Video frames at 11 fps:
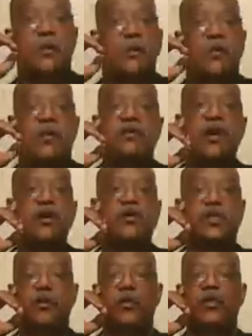There's
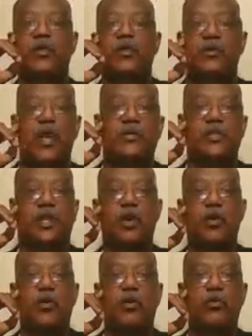also what's known as the
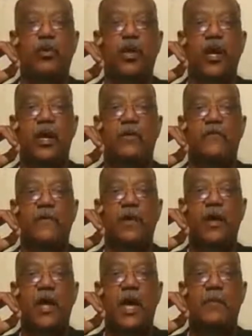Code of
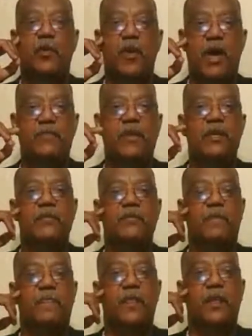Hammurabi.
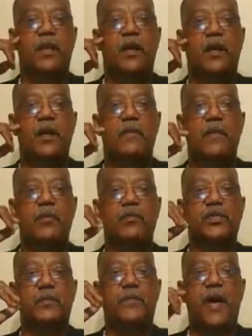It was
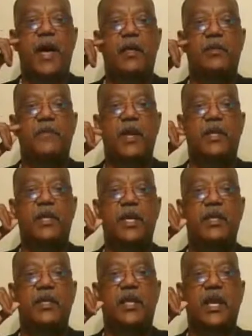compiled by
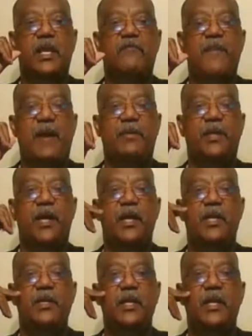the king of
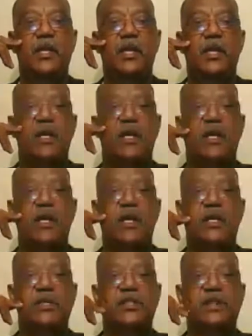Babylon in
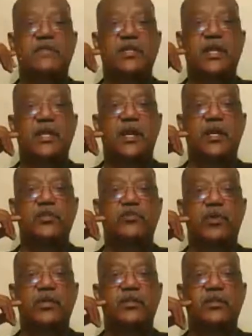
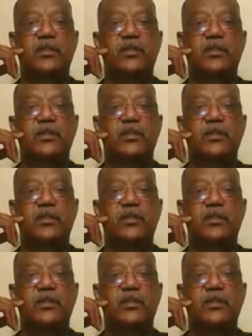1700